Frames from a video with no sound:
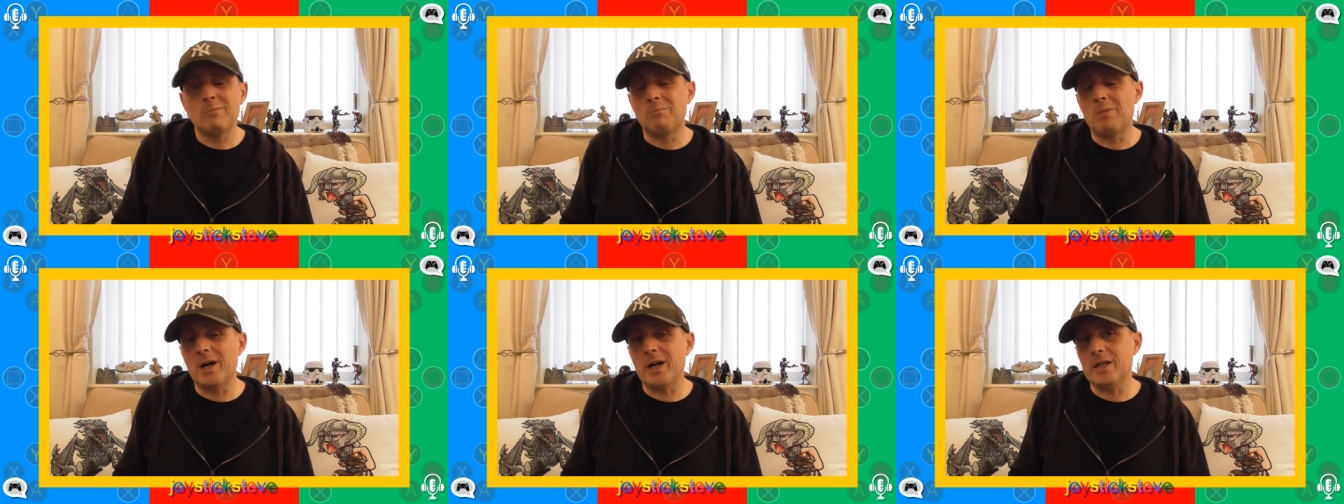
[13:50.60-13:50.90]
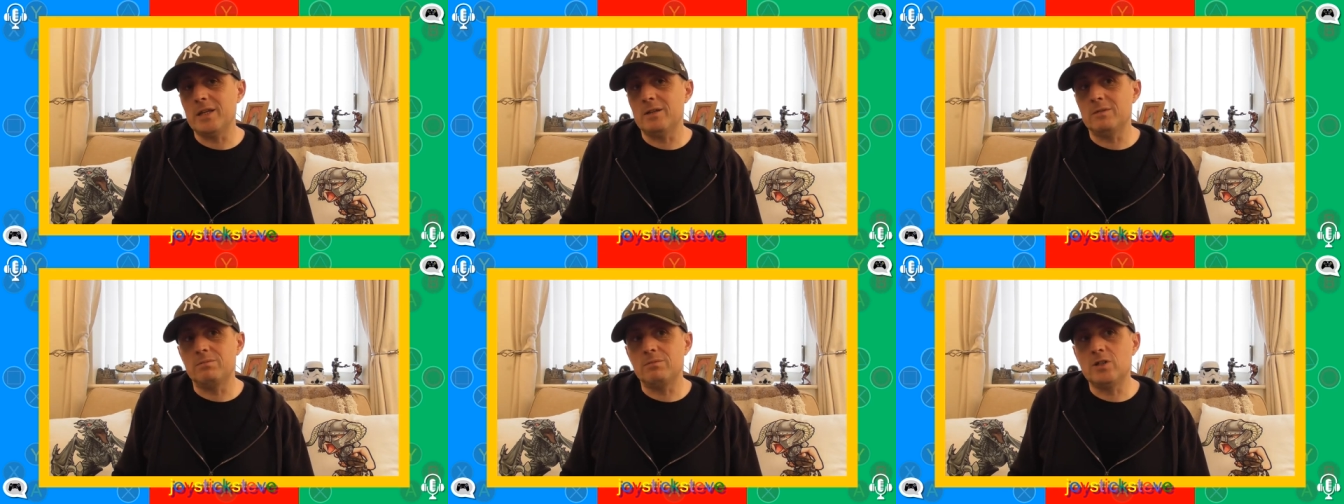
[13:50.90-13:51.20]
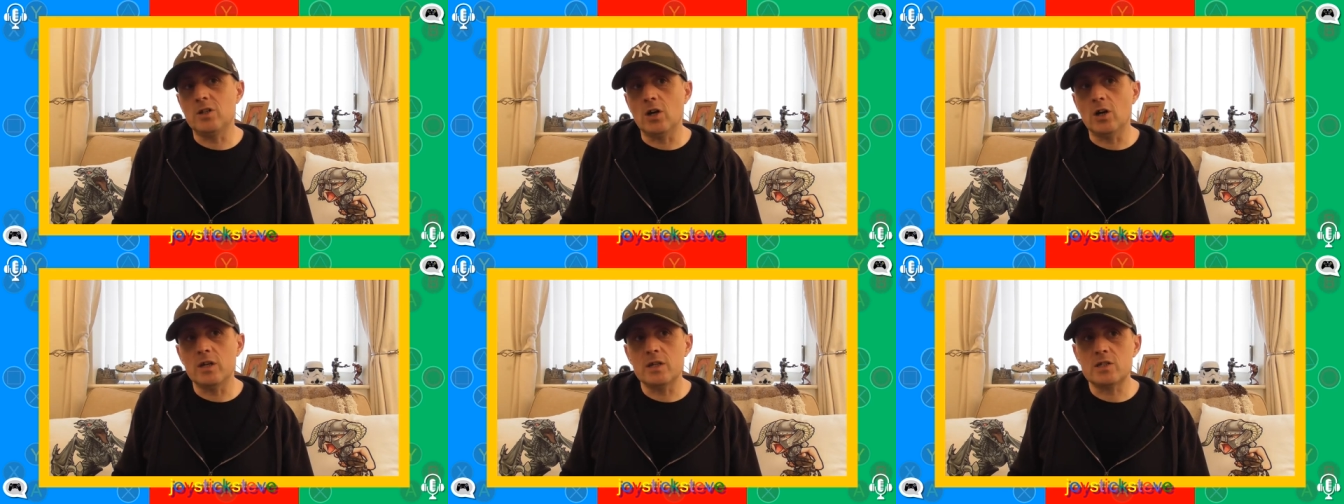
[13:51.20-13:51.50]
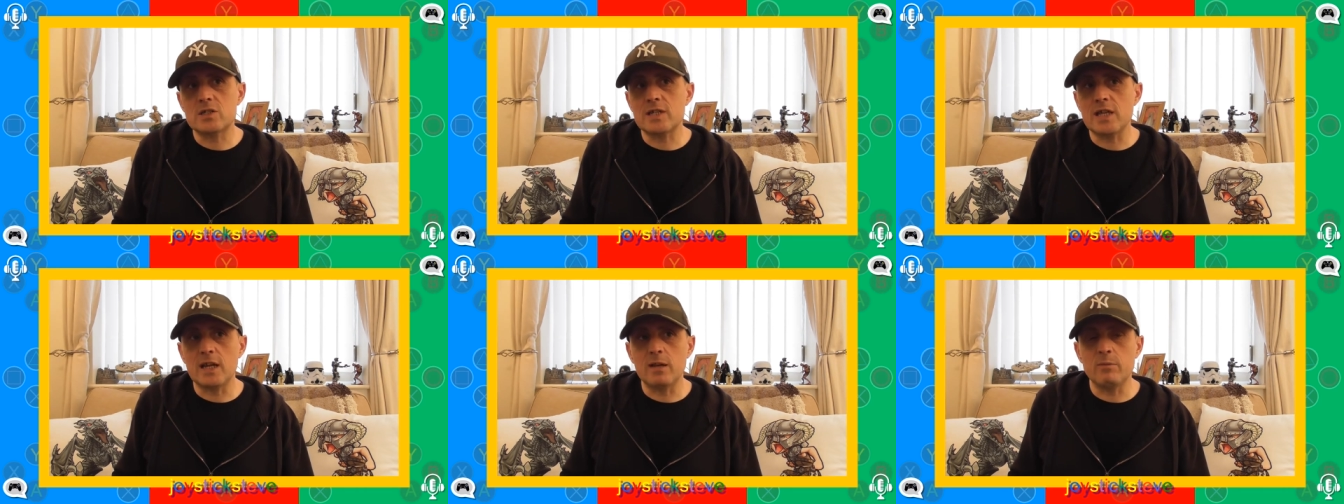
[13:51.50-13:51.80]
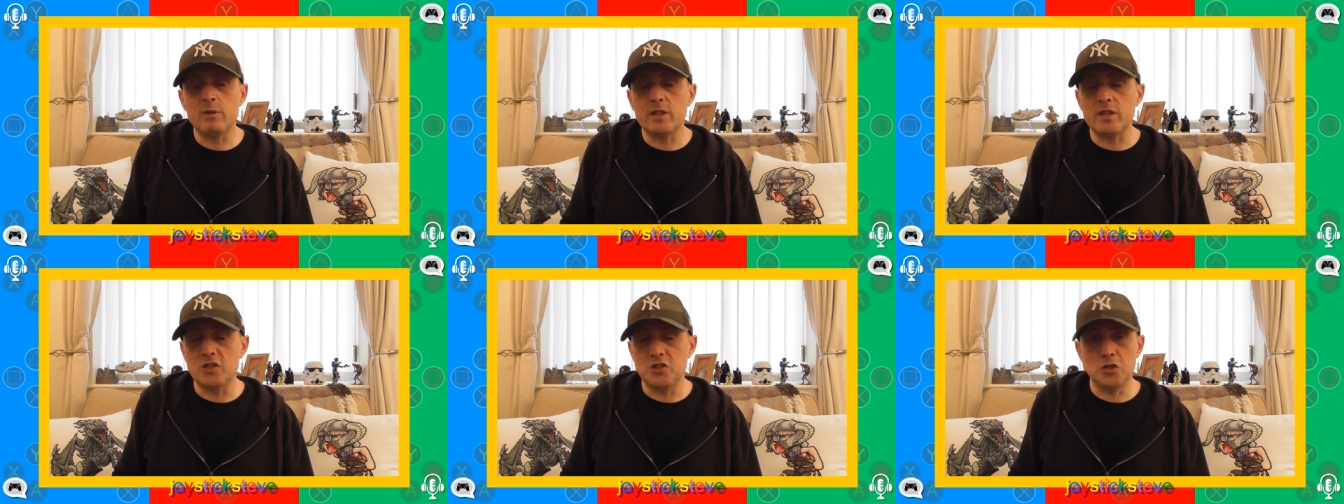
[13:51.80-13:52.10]
My gut is telling
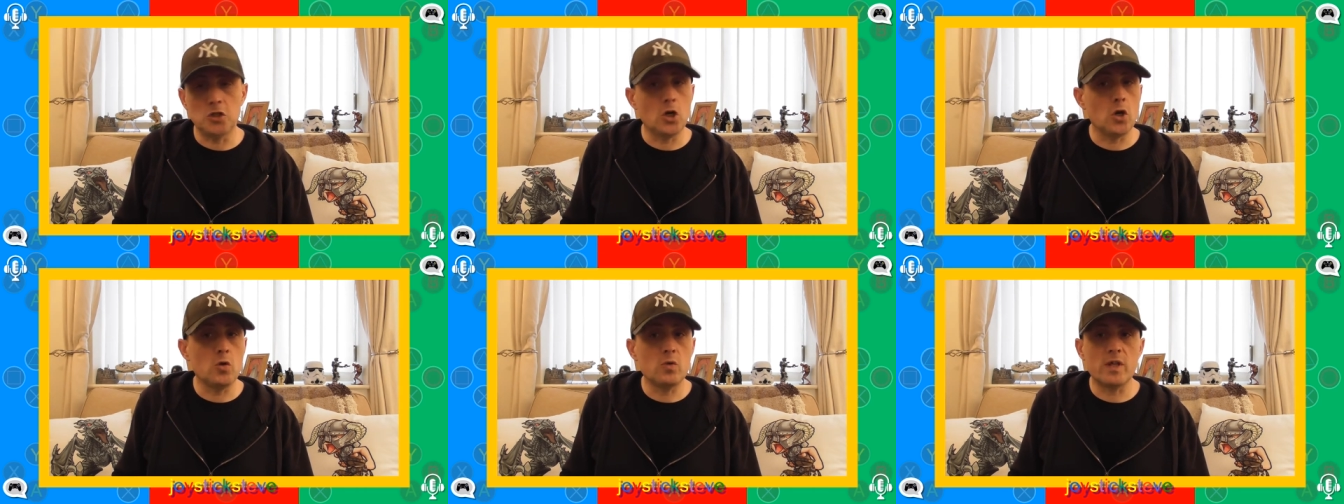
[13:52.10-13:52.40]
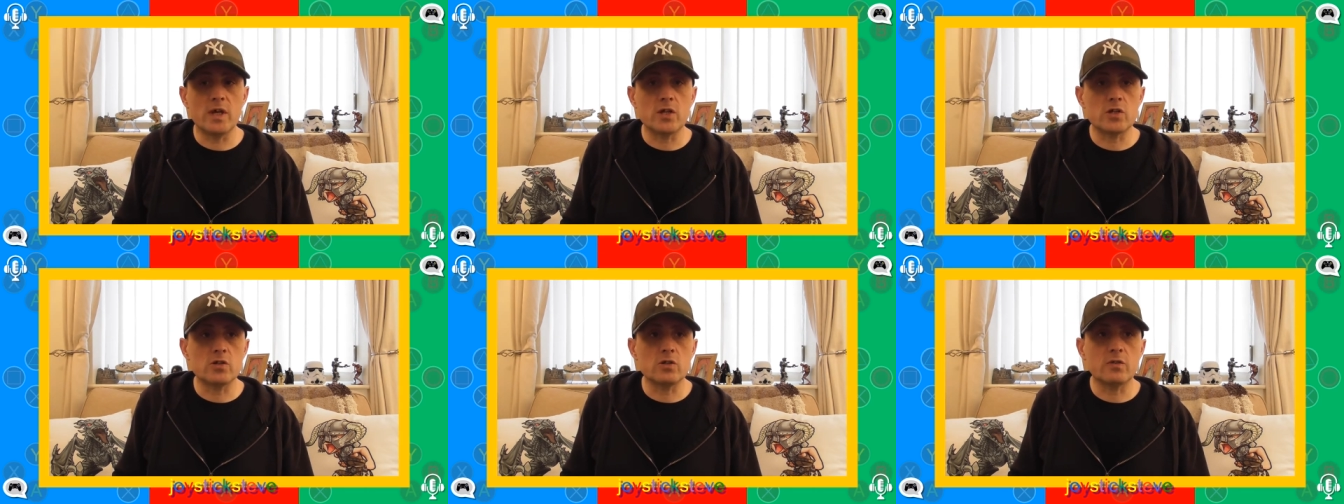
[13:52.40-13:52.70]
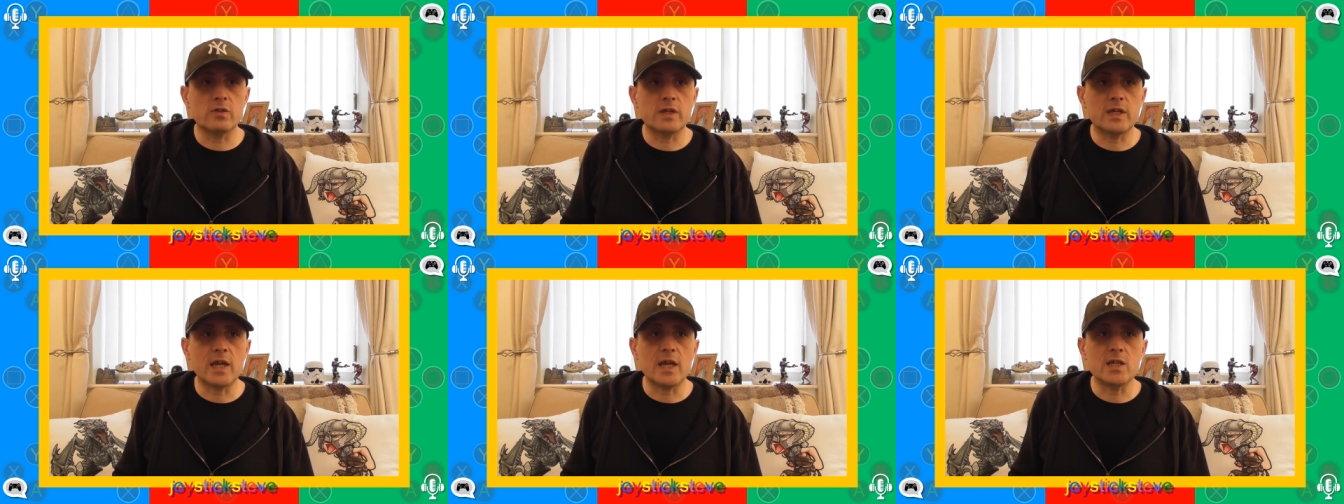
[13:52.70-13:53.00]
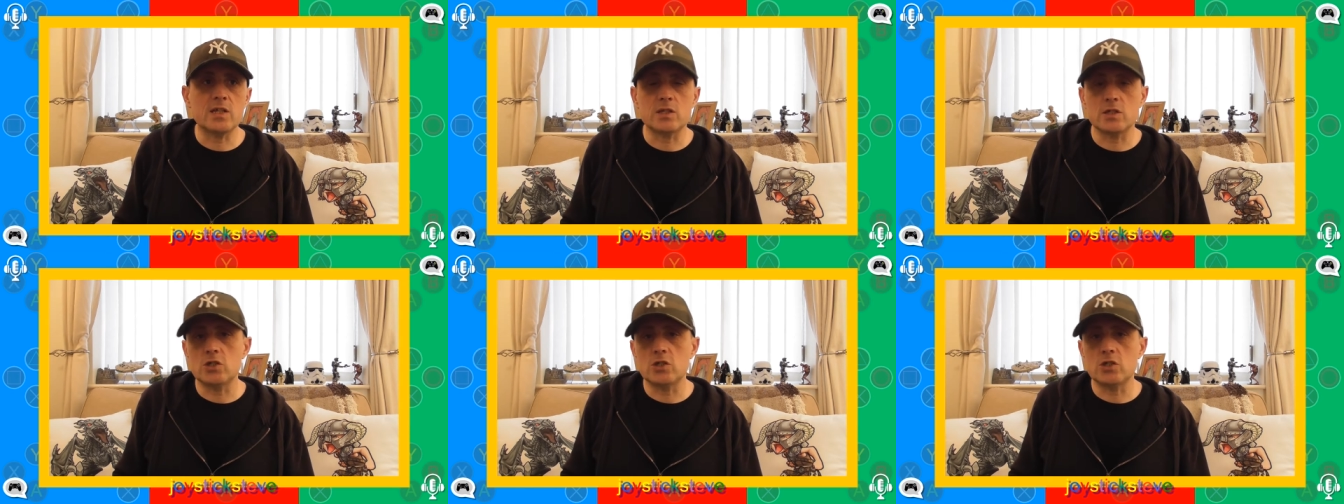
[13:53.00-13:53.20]
me that no, that is not the case.